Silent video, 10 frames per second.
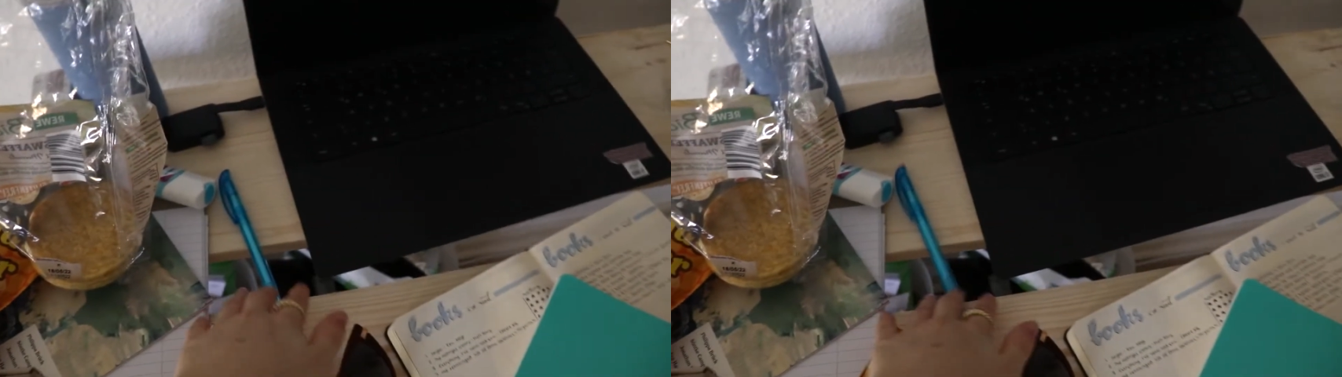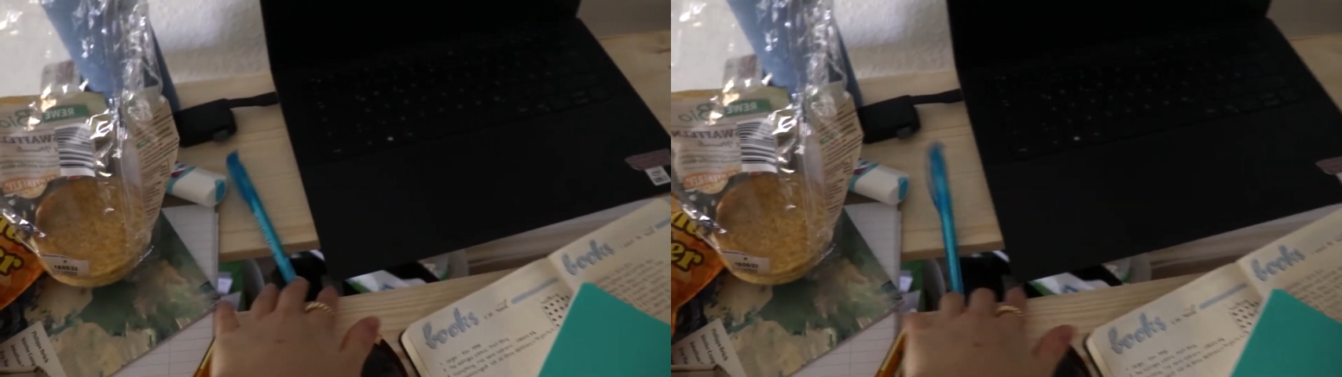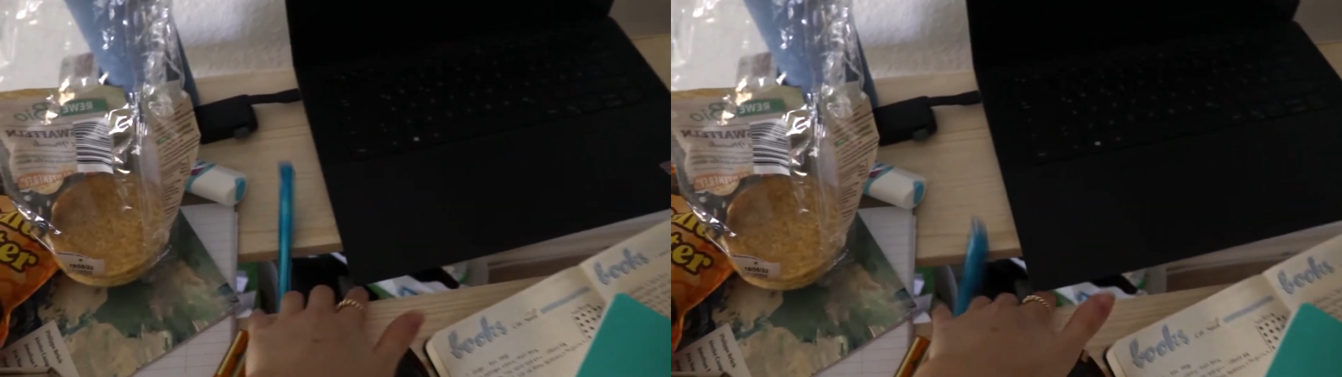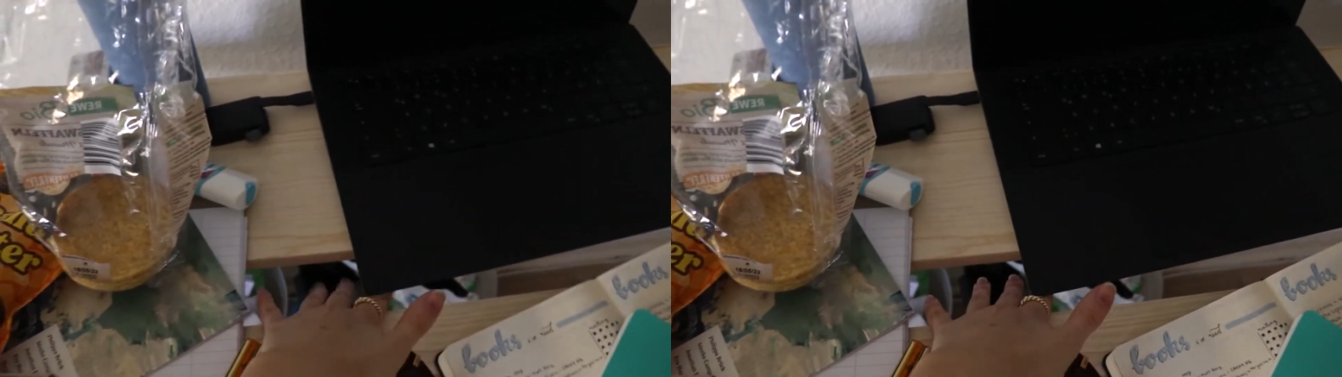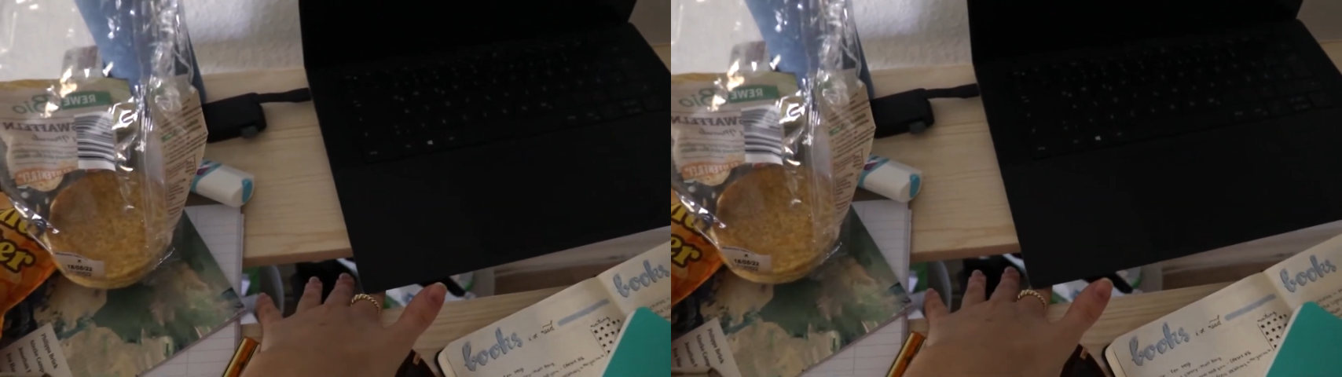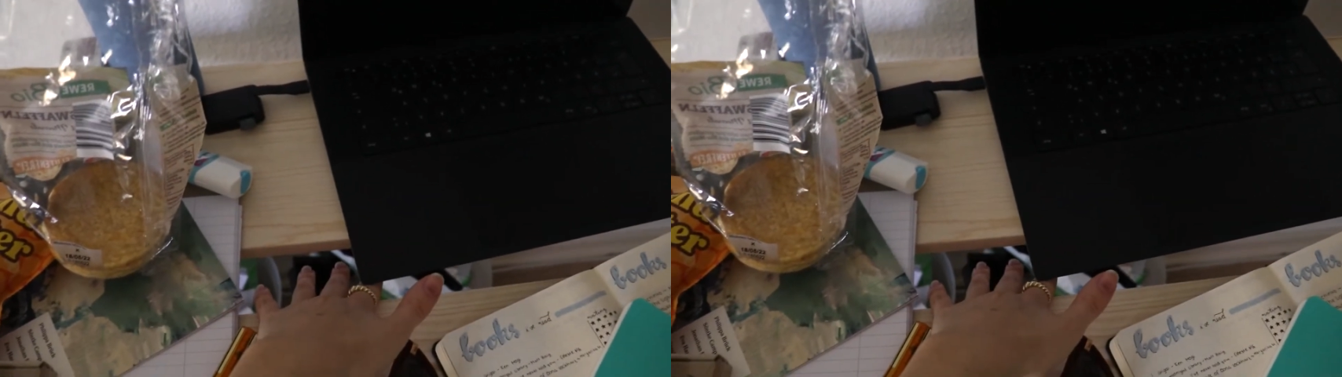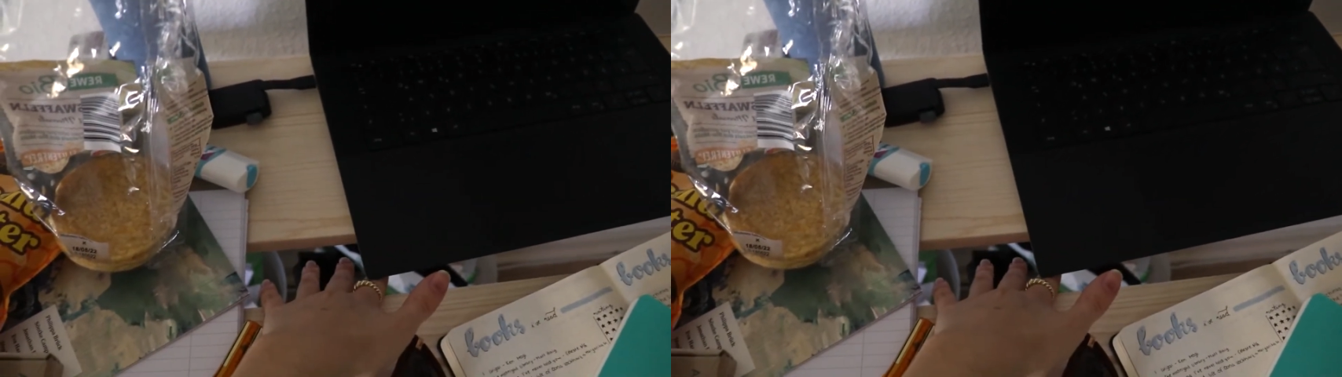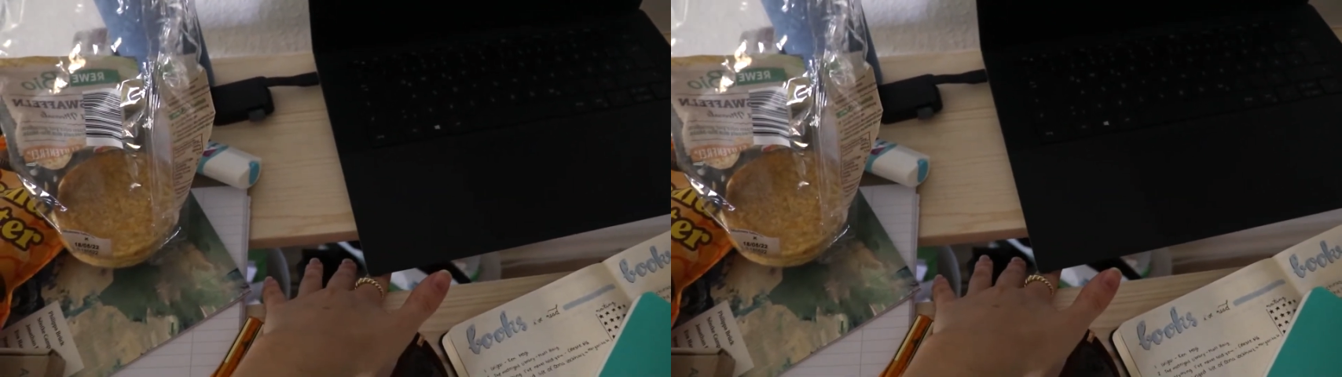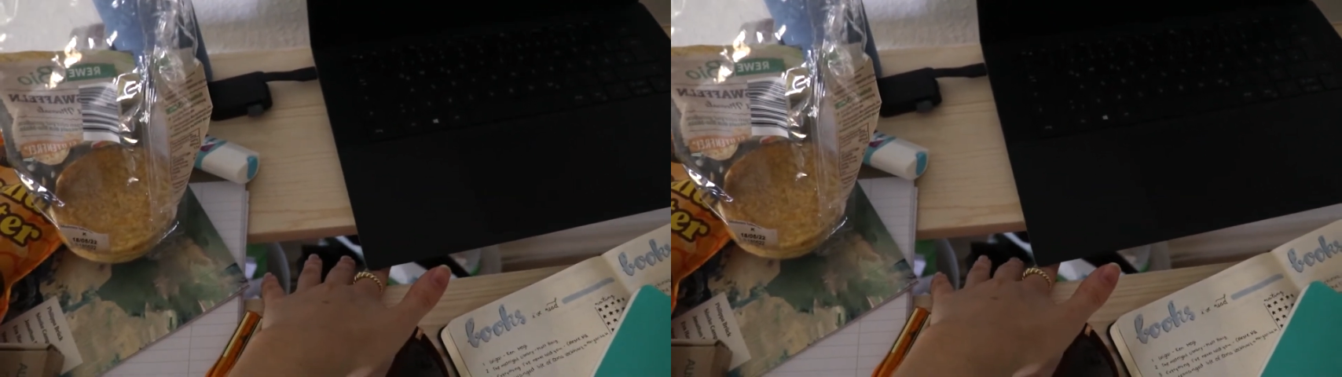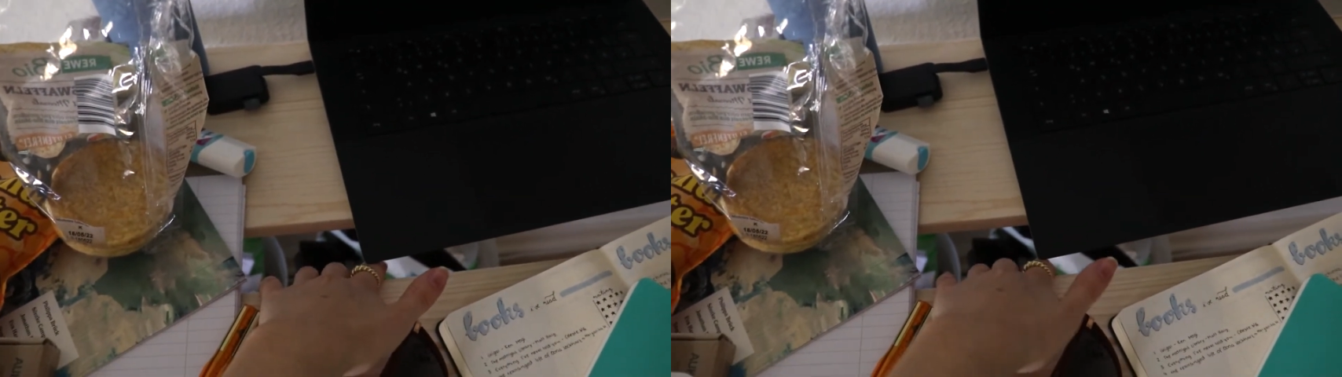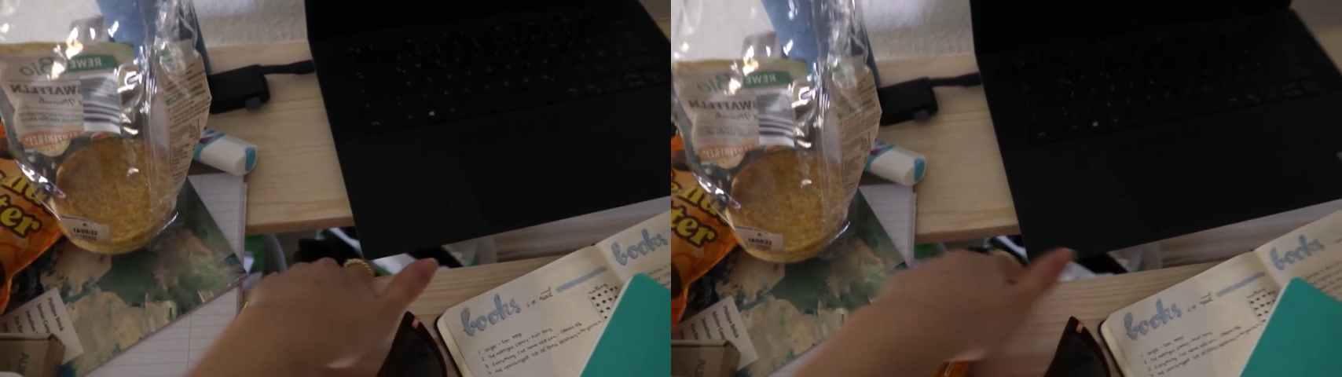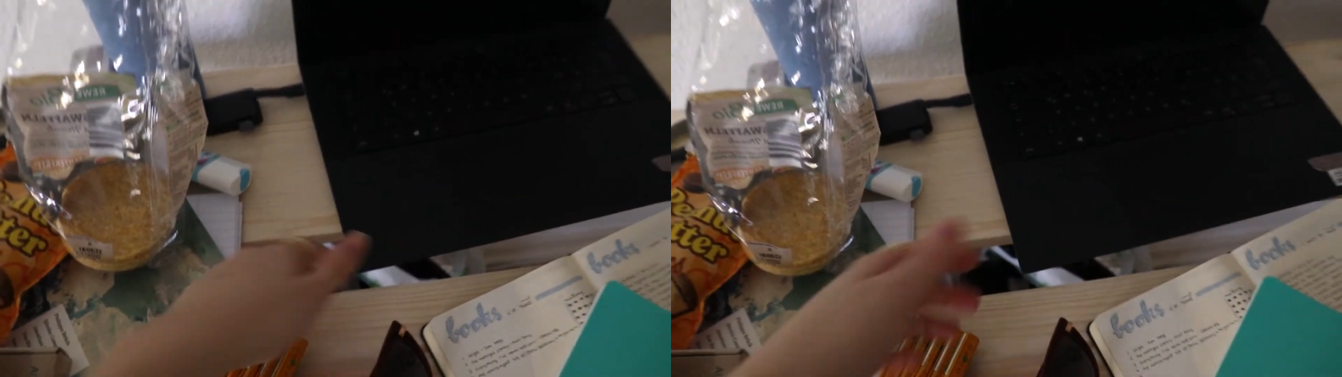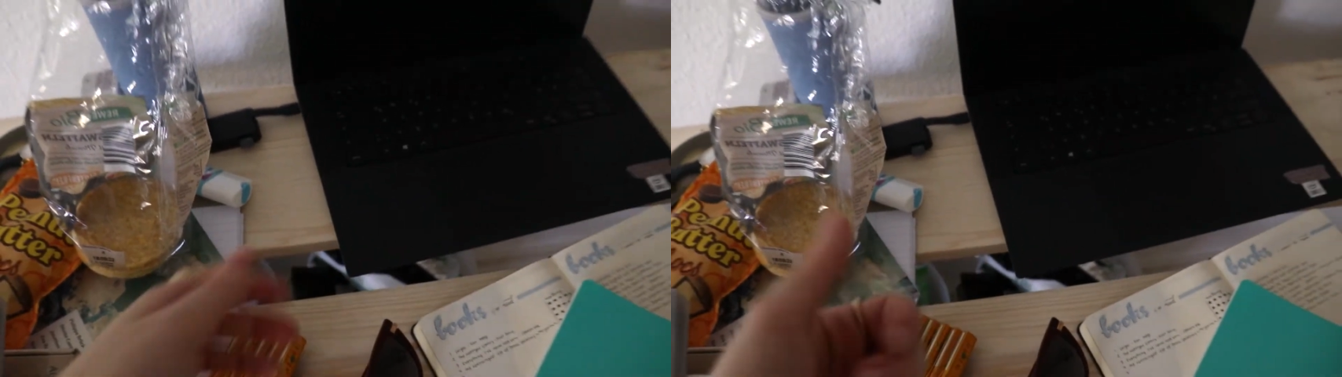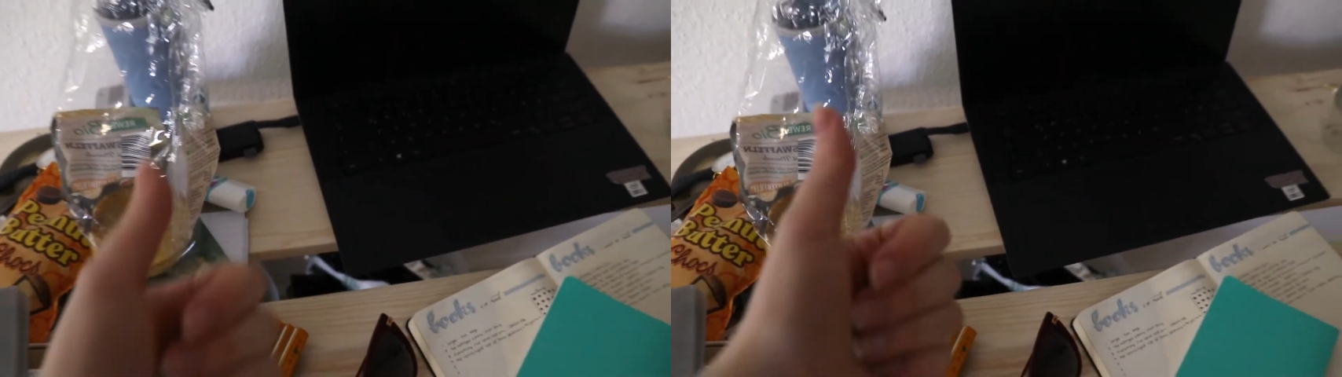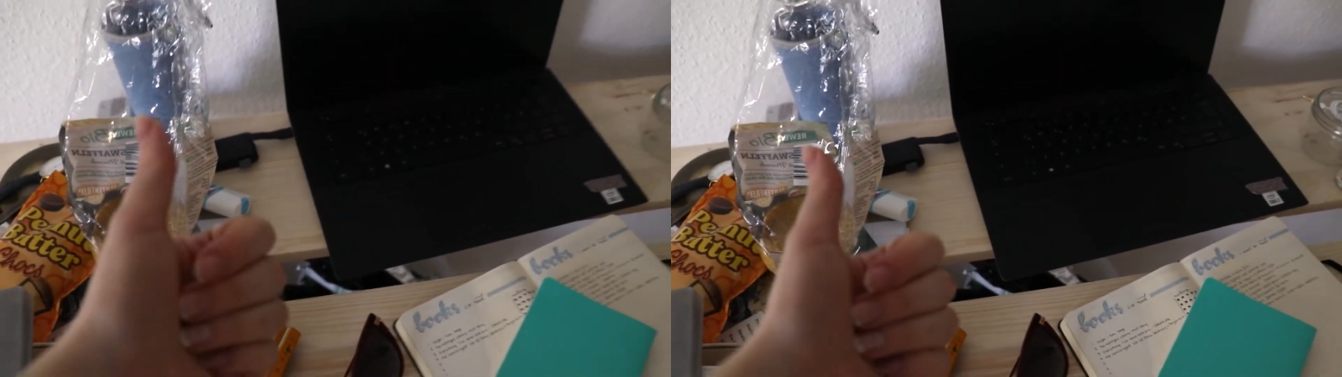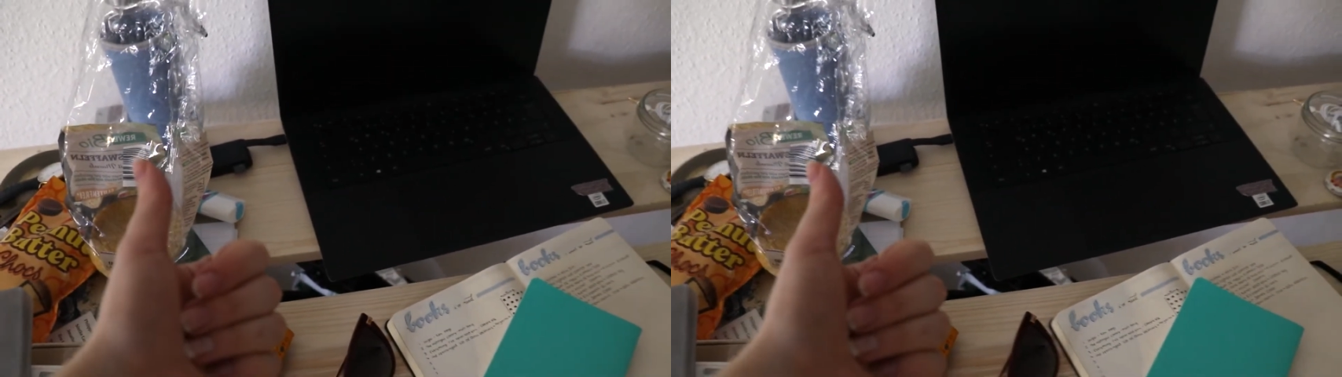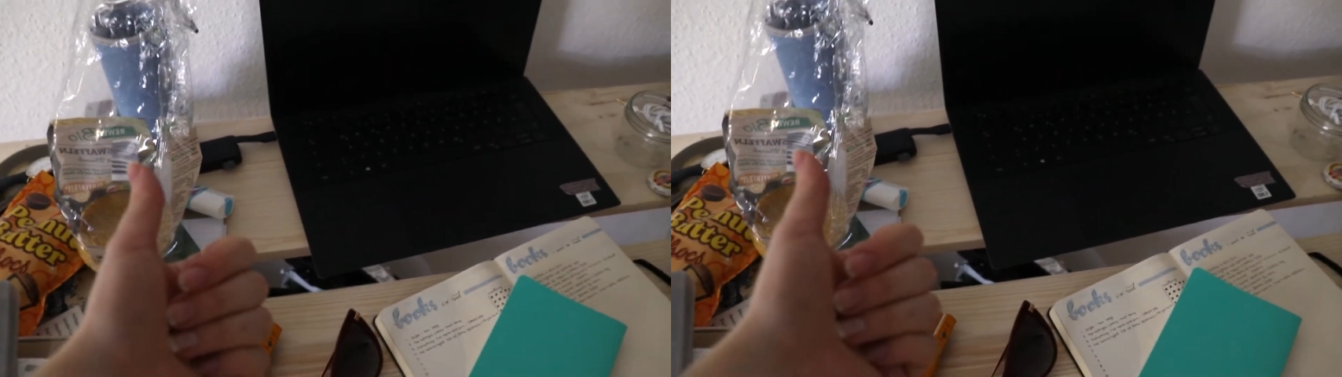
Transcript: No face is visible, so there are no lips to read.